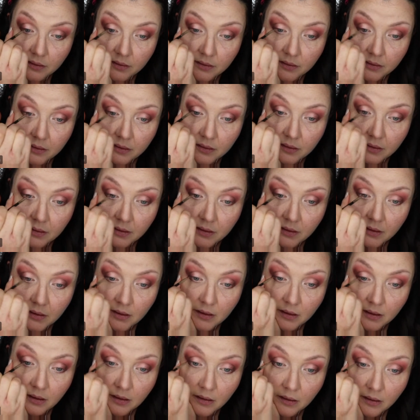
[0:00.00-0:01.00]
just
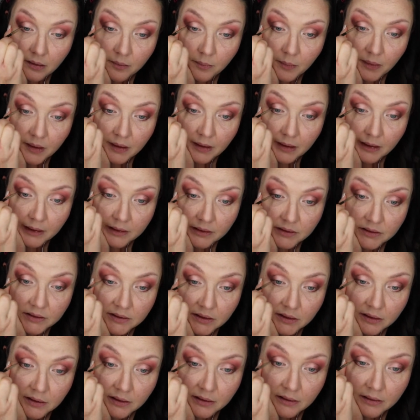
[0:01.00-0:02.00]
along my
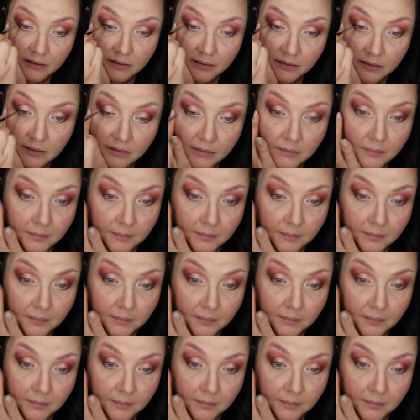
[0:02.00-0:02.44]
lash line,